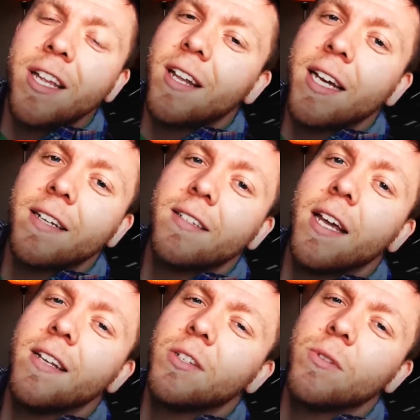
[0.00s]
And like I
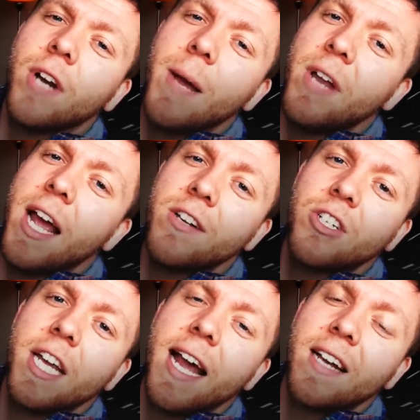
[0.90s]
said, subscribe to
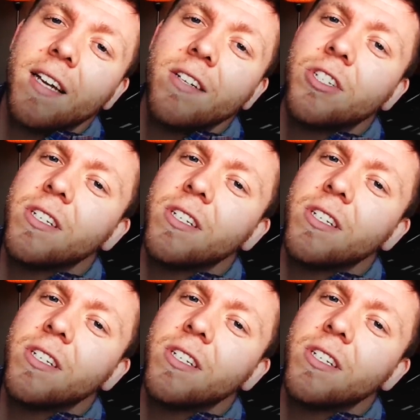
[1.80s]
Ashley Adkins.